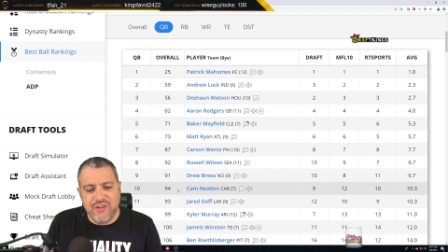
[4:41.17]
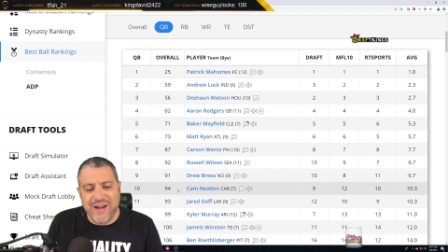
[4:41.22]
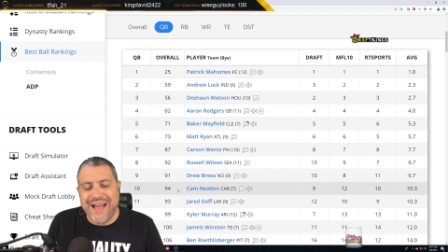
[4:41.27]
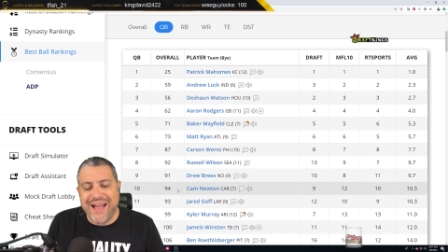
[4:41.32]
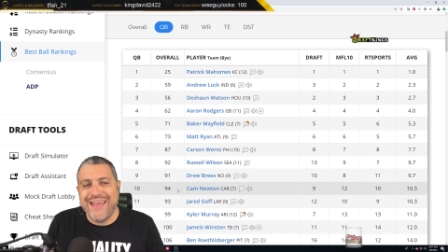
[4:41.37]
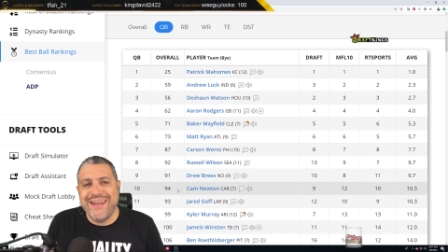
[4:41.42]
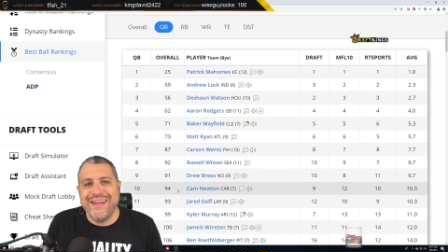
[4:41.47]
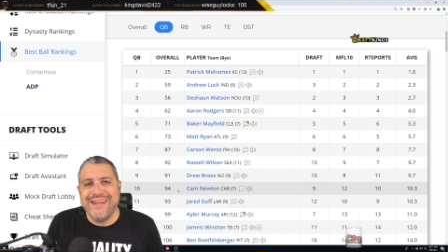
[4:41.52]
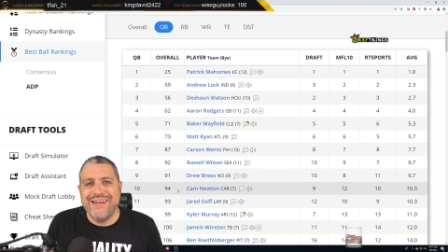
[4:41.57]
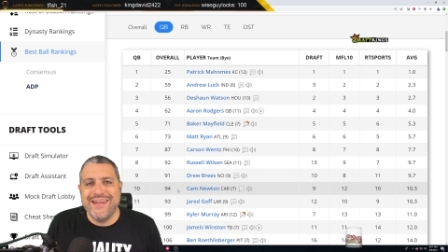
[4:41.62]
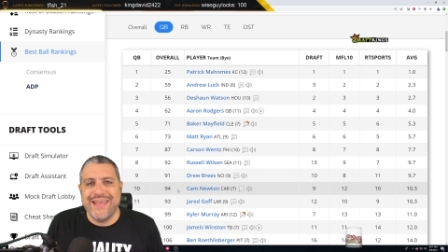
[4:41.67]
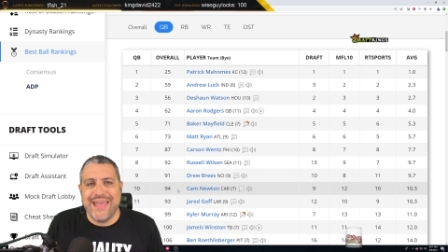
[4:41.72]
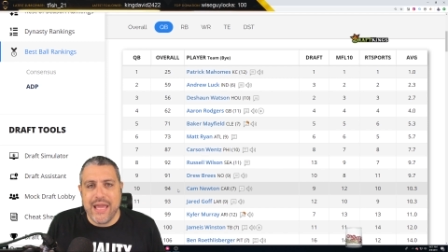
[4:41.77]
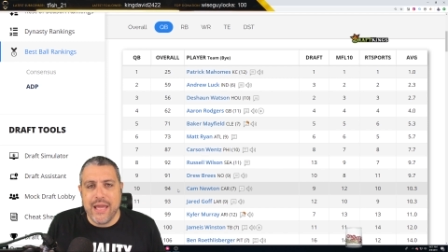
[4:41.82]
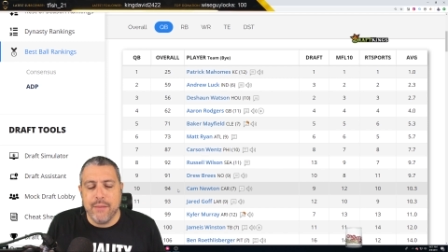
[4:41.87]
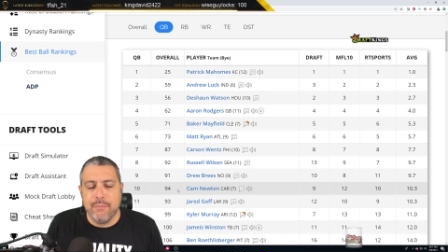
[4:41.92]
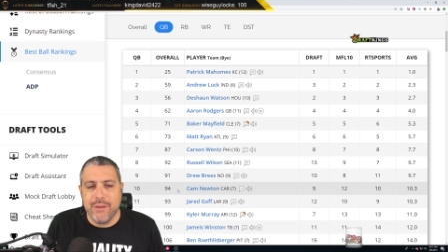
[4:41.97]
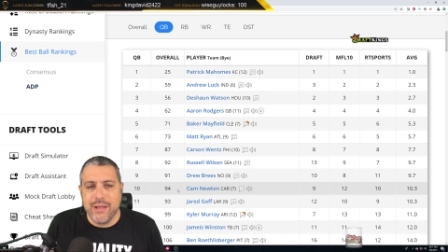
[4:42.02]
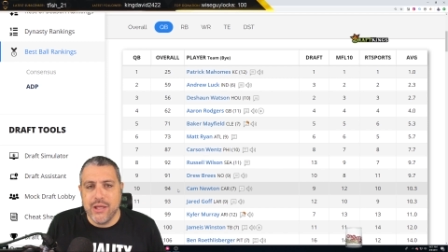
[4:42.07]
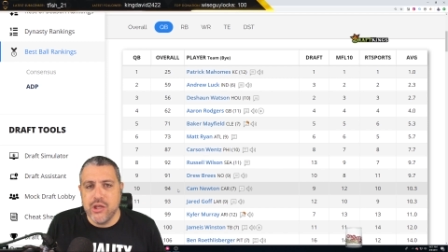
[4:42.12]
fine in
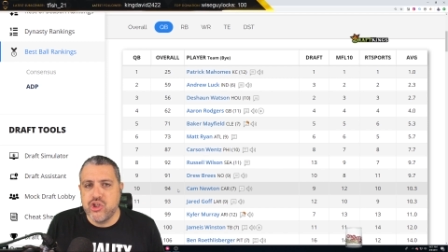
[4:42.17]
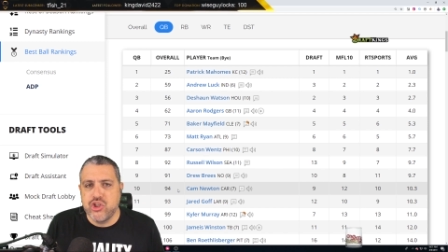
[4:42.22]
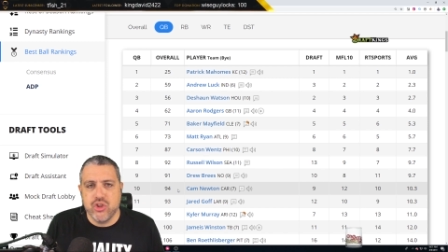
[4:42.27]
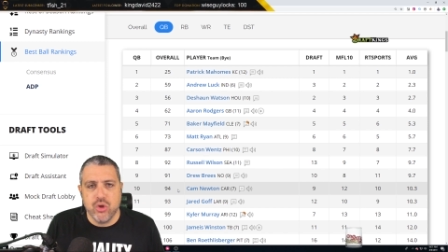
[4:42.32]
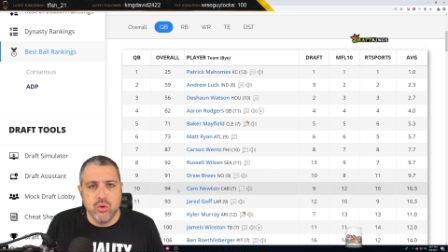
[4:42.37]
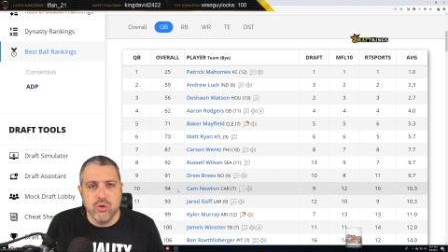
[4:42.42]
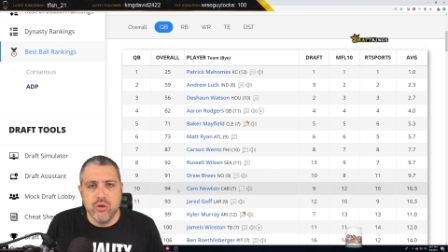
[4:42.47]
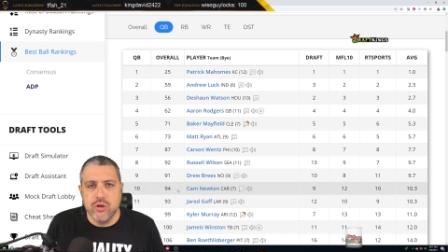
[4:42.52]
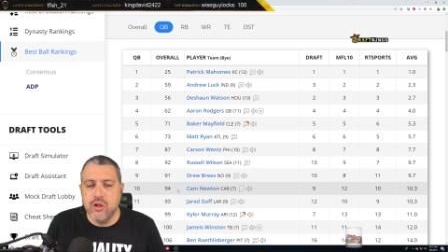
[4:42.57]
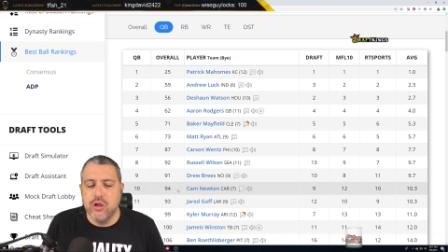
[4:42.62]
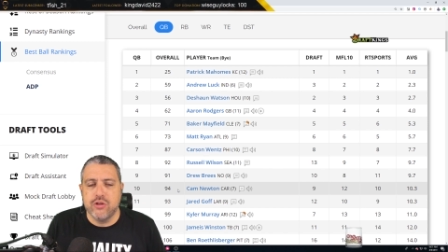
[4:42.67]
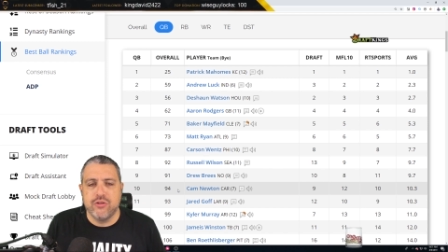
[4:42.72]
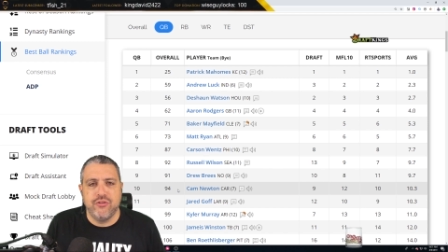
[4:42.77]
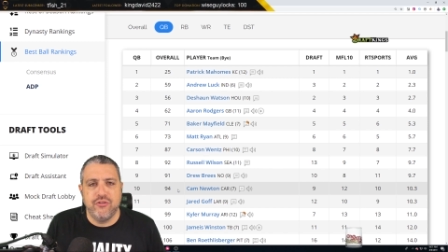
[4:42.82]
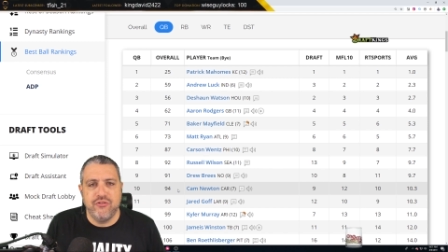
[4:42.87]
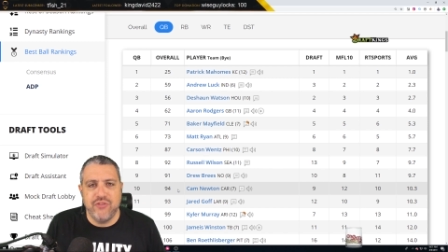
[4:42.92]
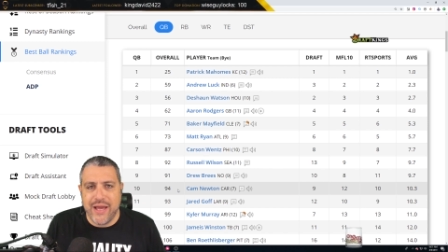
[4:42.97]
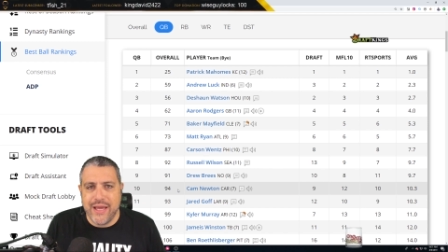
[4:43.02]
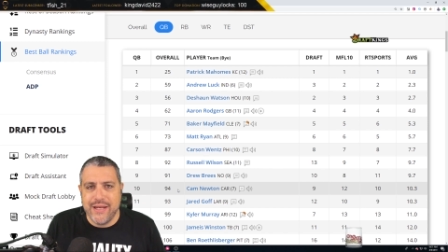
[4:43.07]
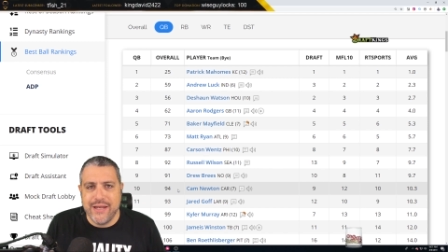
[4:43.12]
camp. His shoulder looks
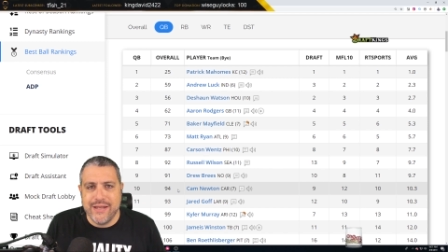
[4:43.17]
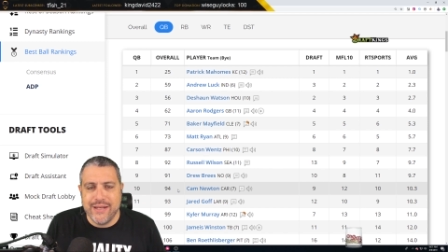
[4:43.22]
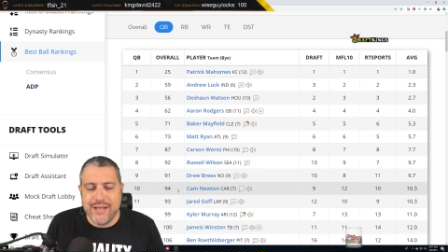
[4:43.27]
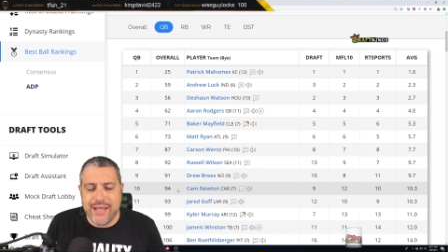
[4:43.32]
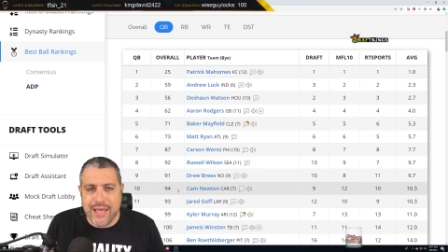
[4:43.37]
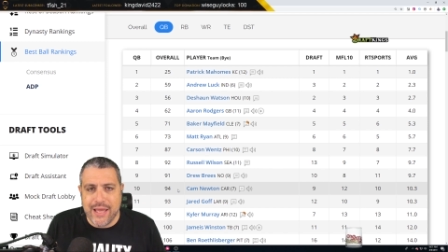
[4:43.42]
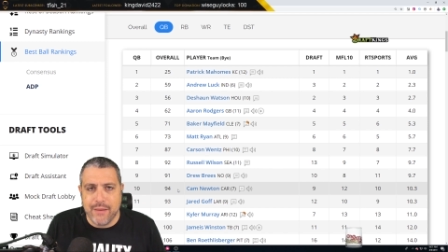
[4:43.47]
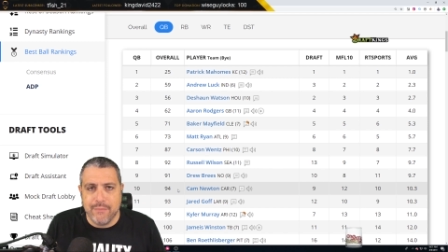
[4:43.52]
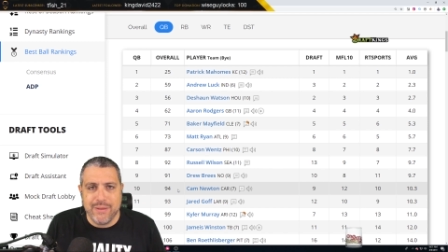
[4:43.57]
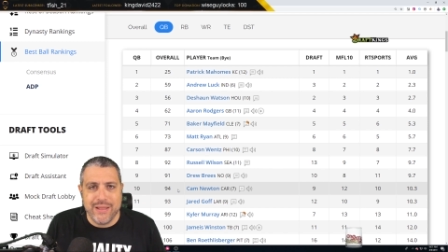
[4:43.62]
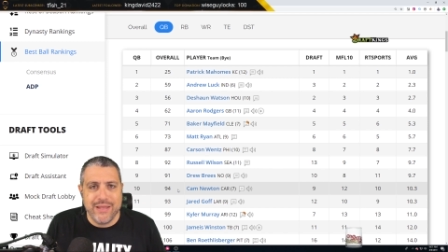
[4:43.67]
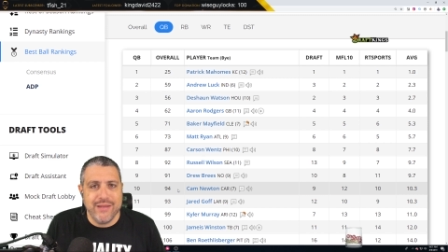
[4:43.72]
fine in camp.